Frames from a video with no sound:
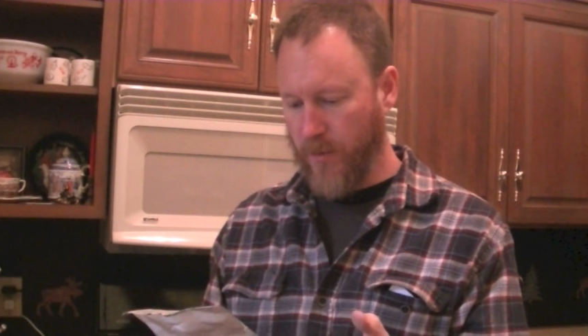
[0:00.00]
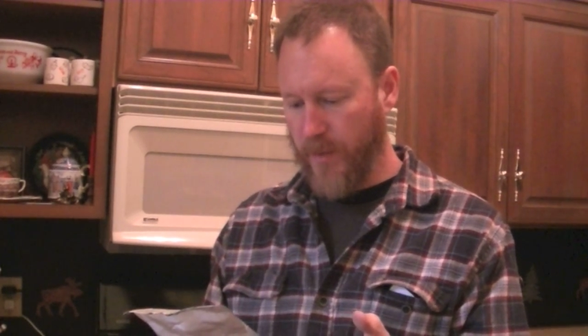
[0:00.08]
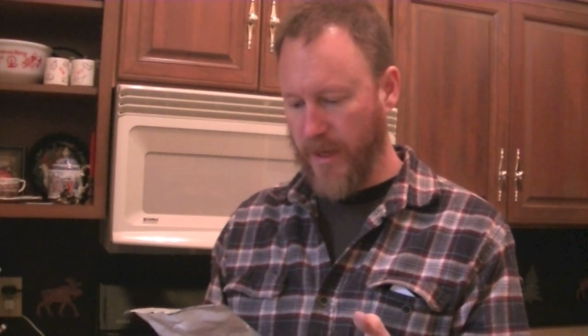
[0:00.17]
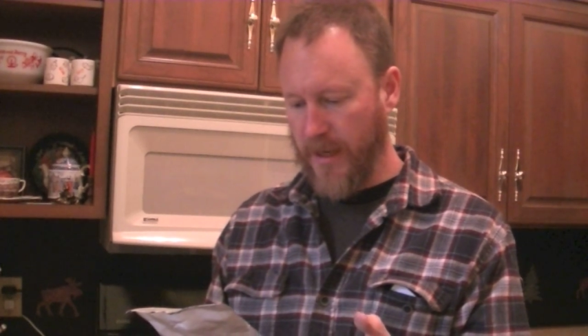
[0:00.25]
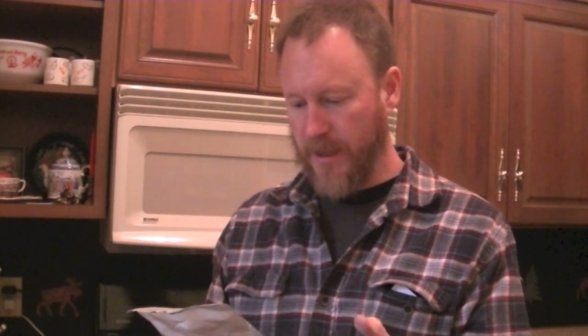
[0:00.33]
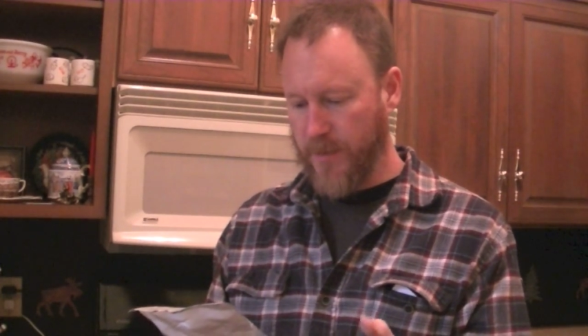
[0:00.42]

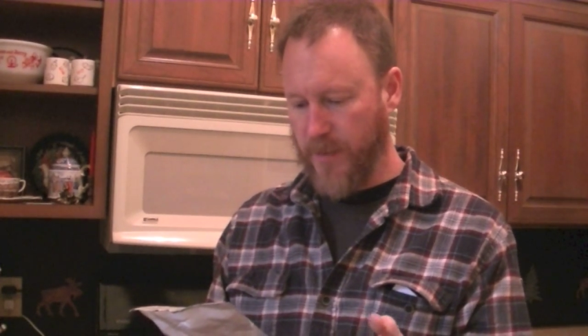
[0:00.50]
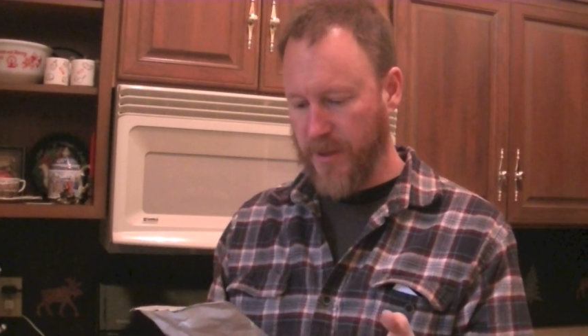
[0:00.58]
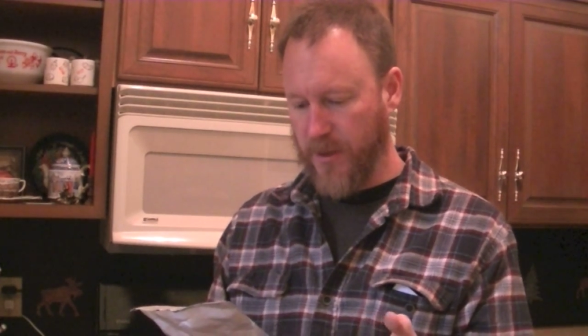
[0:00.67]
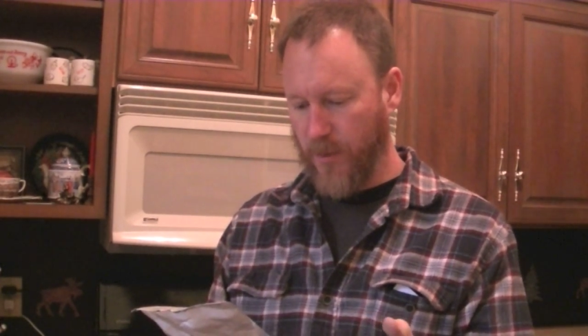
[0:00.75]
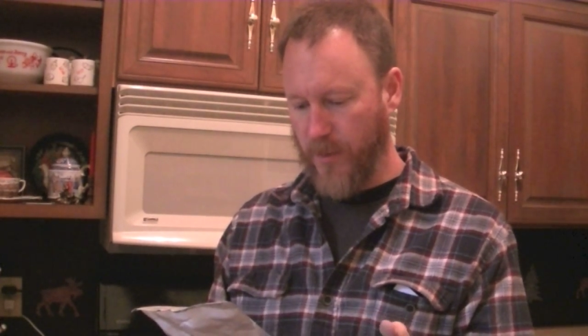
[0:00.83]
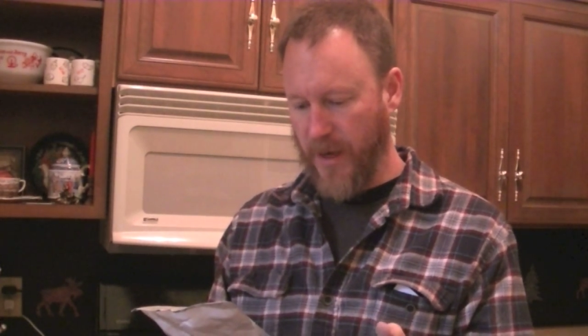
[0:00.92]
beans,
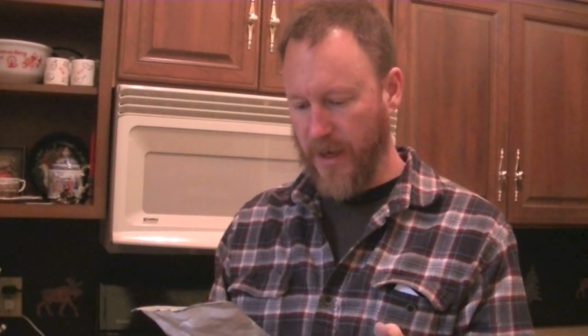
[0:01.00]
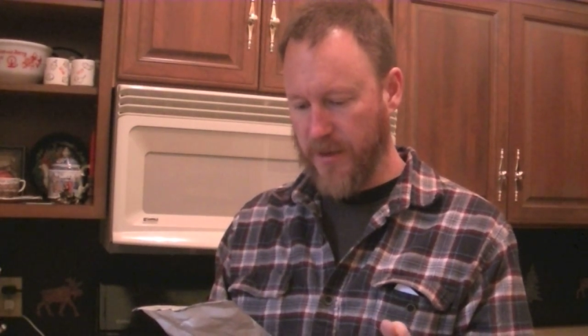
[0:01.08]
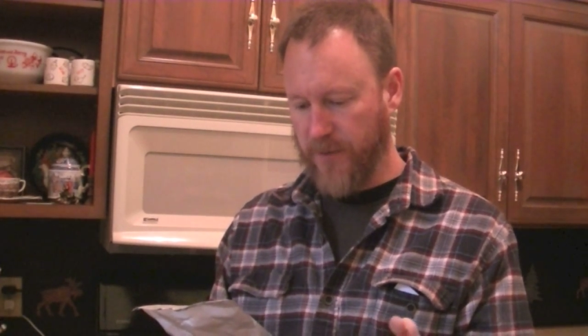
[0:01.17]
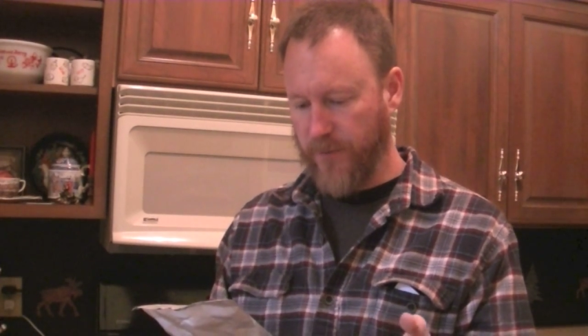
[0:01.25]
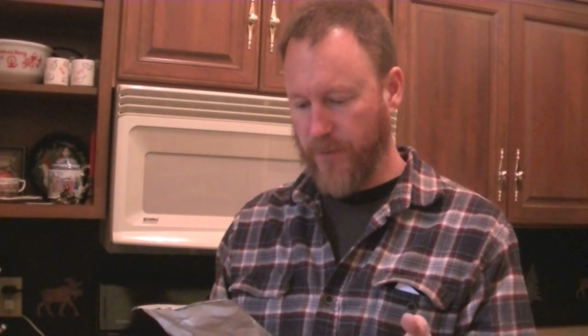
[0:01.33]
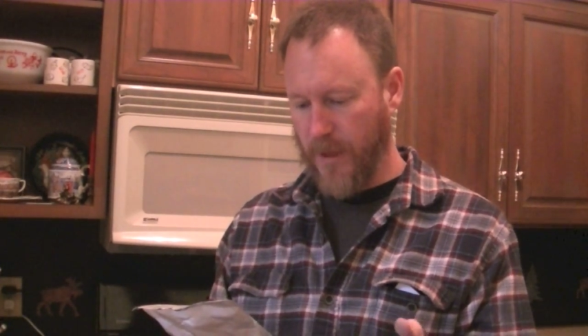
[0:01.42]
pinto
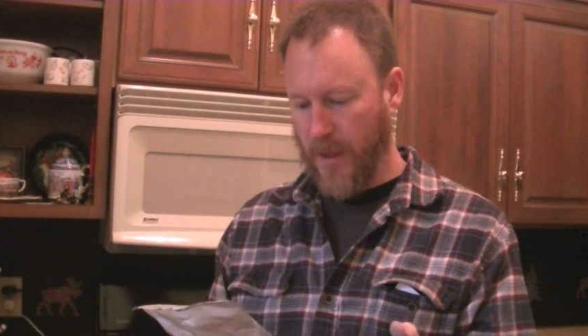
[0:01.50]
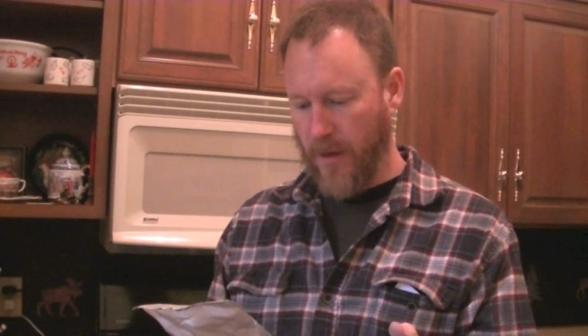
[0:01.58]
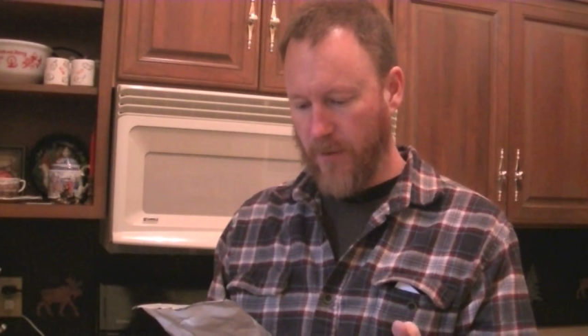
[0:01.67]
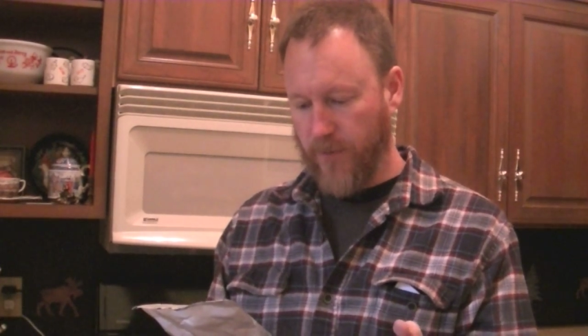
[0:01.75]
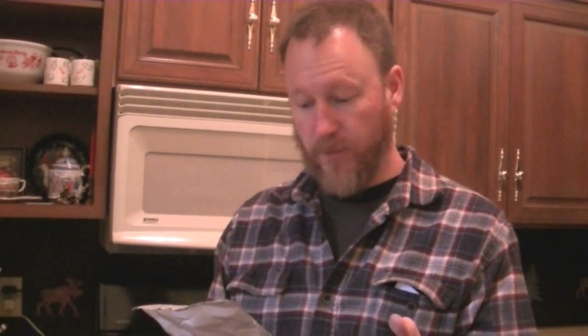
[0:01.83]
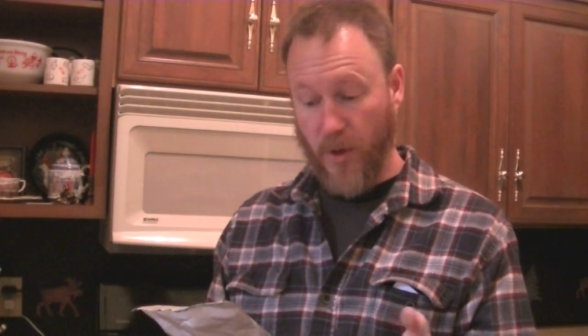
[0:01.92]
beans.
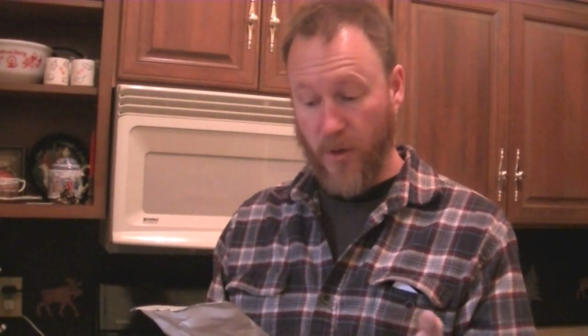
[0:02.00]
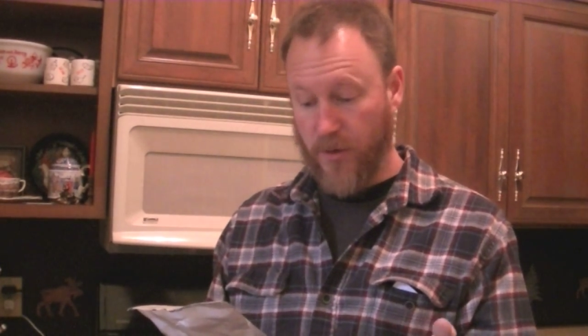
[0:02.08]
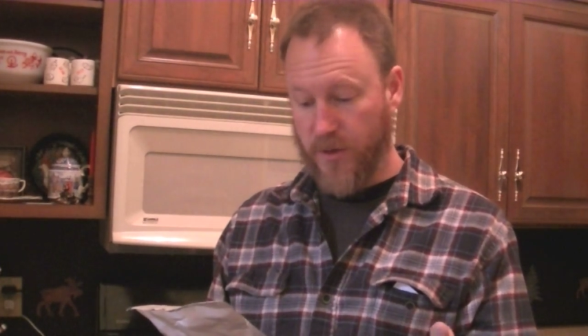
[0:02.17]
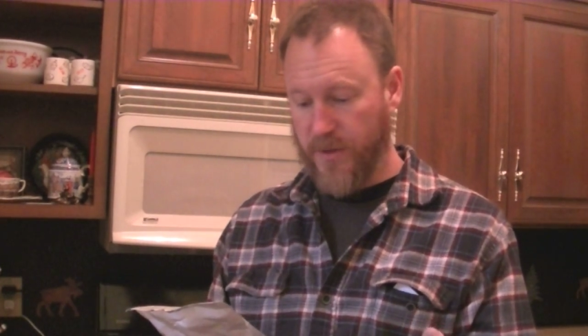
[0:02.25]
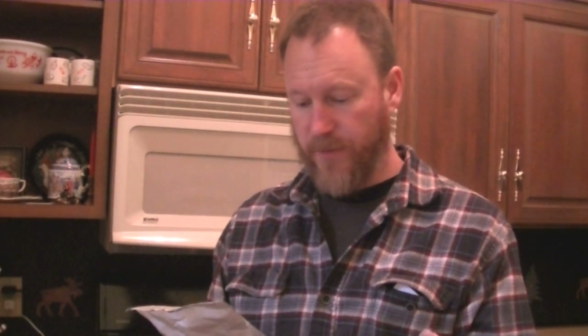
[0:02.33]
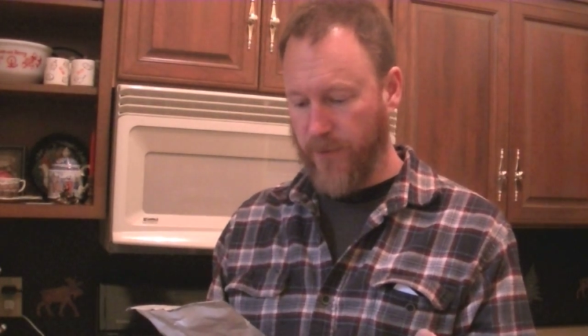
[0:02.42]

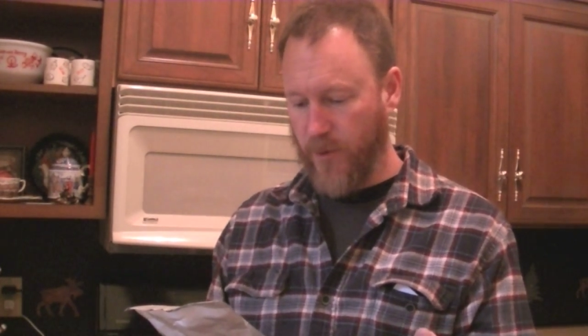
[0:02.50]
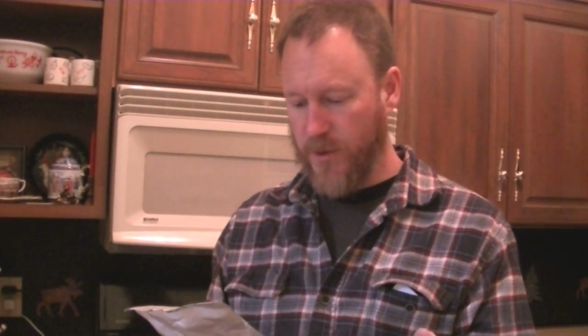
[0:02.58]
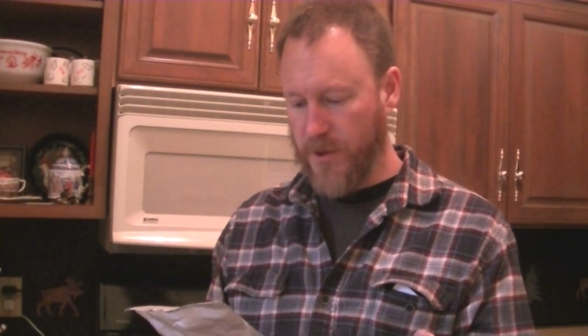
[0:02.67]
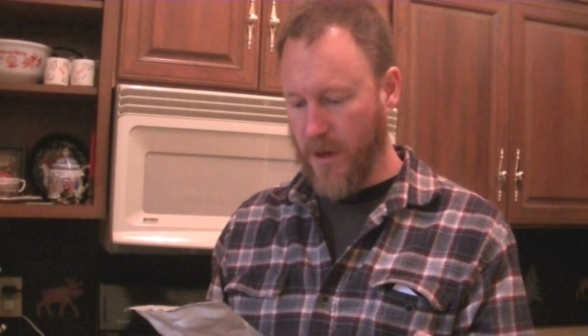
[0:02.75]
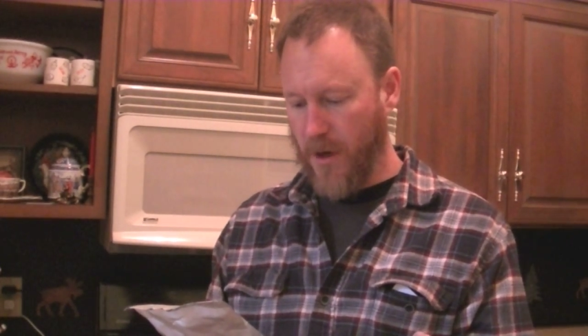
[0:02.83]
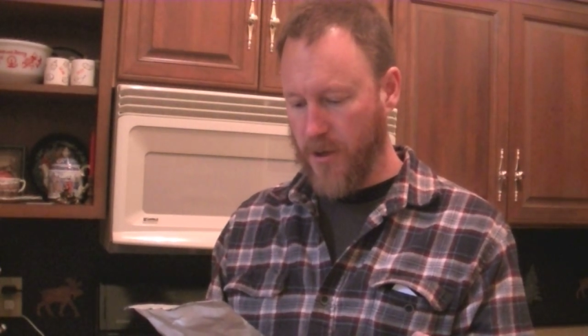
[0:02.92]
There's some food
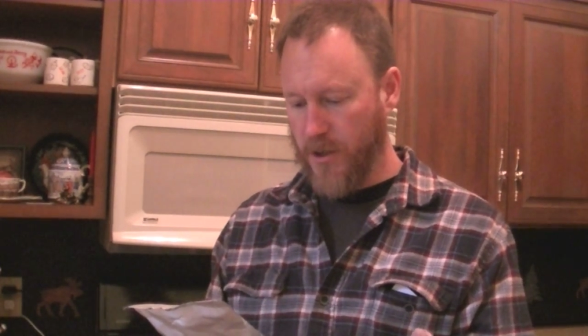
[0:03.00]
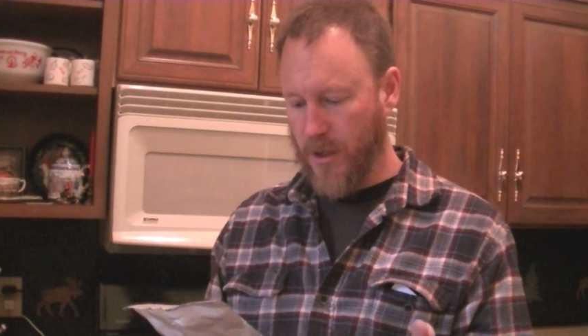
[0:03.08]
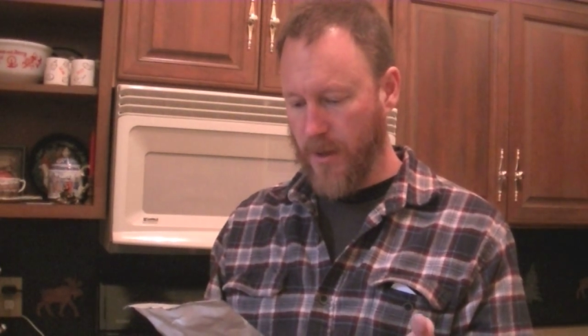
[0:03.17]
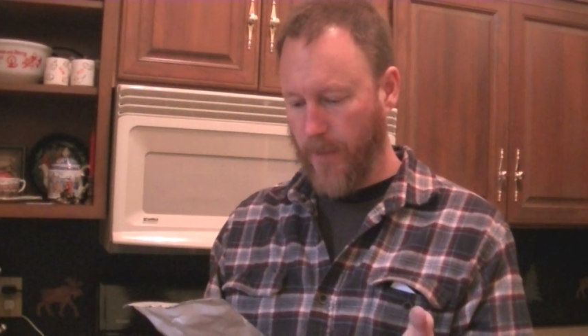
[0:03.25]
starch,